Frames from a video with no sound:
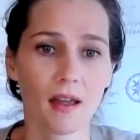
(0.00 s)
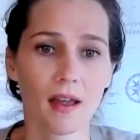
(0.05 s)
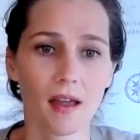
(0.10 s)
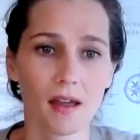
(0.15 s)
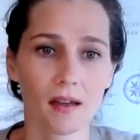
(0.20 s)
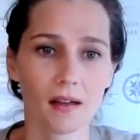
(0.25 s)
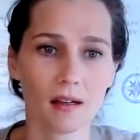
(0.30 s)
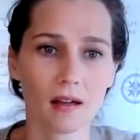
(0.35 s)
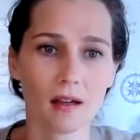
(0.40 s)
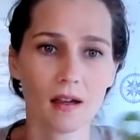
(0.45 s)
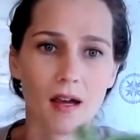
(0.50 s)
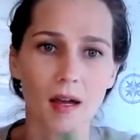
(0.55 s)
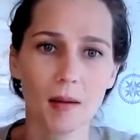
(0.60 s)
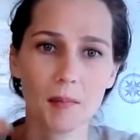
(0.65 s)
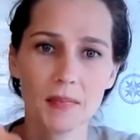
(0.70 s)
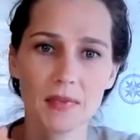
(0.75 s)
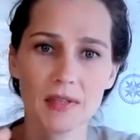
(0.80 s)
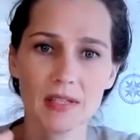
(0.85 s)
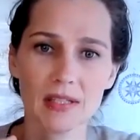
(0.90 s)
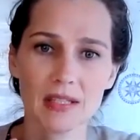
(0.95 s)
and a
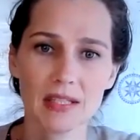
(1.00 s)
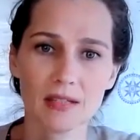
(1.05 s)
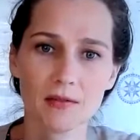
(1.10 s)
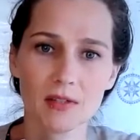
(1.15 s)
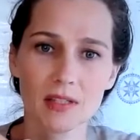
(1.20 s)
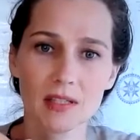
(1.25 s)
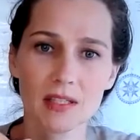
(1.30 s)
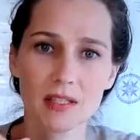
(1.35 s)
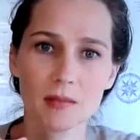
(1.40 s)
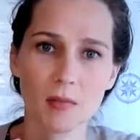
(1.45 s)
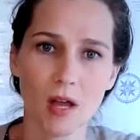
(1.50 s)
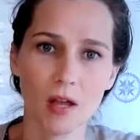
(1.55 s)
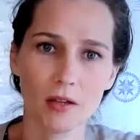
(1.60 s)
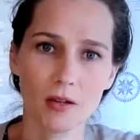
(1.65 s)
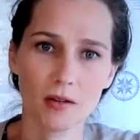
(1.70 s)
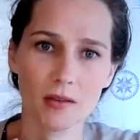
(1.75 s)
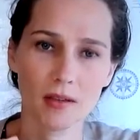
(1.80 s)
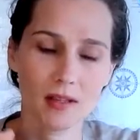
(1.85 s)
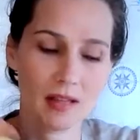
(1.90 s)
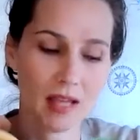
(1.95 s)
cup that's even smaller
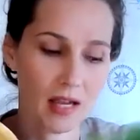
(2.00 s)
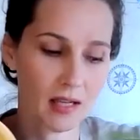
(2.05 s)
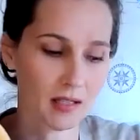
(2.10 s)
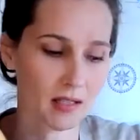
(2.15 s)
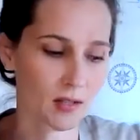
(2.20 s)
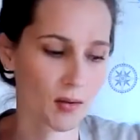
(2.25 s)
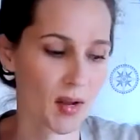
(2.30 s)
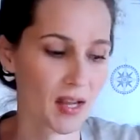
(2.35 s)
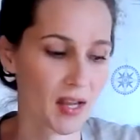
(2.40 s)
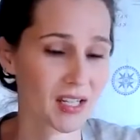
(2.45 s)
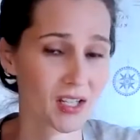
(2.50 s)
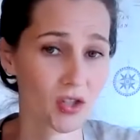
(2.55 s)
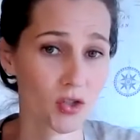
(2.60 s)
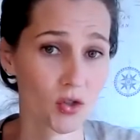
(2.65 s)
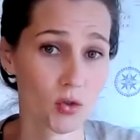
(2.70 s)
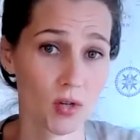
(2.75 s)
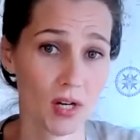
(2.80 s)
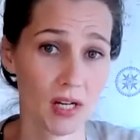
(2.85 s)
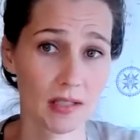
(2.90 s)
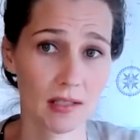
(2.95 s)
than that. So I can
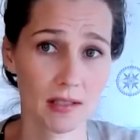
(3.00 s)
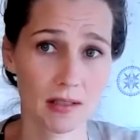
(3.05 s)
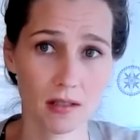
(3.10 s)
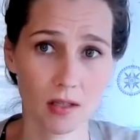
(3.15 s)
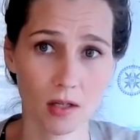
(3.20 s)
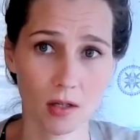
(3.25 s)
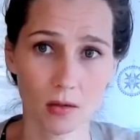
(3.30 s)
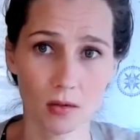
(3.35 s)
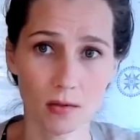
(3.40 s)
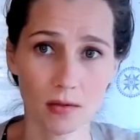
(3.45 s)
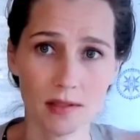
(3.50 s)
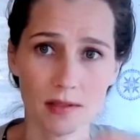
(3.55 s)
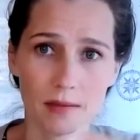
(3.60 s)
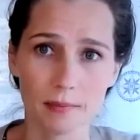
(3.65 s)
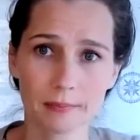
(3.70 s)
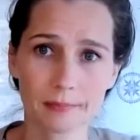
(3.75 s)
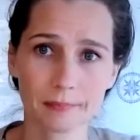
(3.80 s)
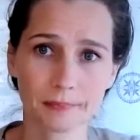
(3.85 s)
trace those